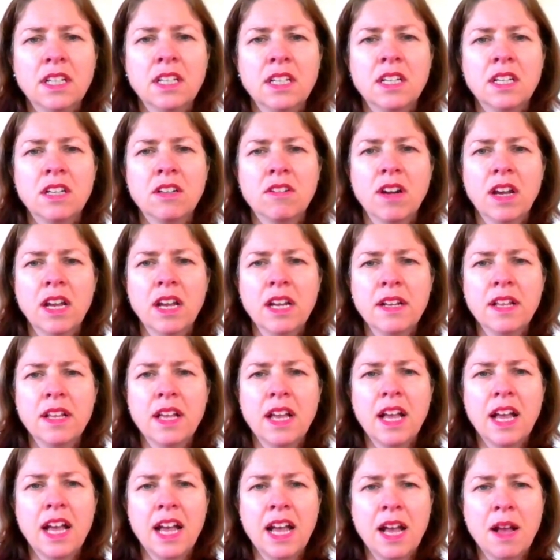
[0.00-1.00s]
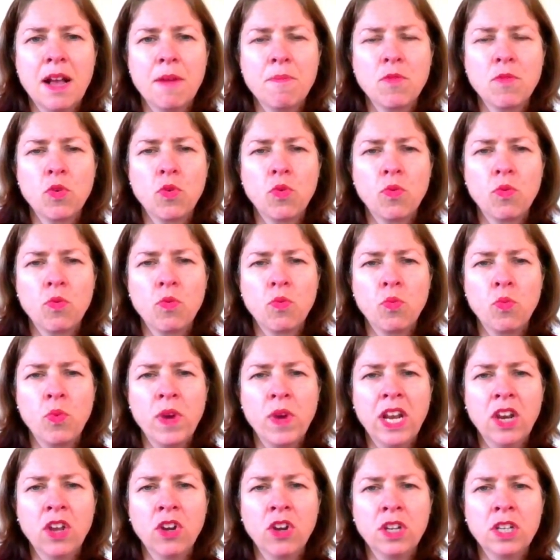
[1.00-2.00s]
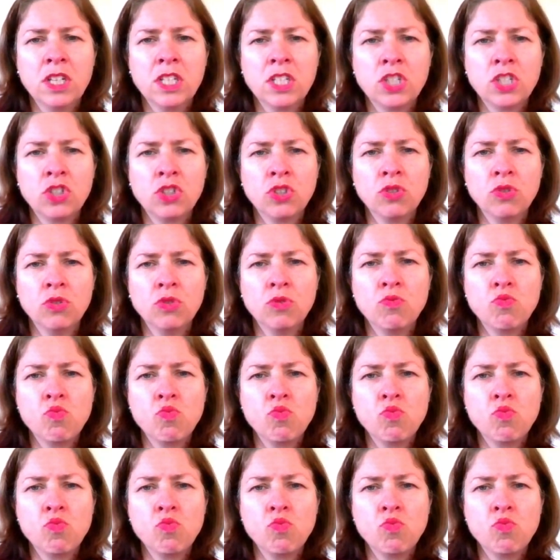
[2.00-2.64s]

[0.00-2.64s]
Right, we learnt to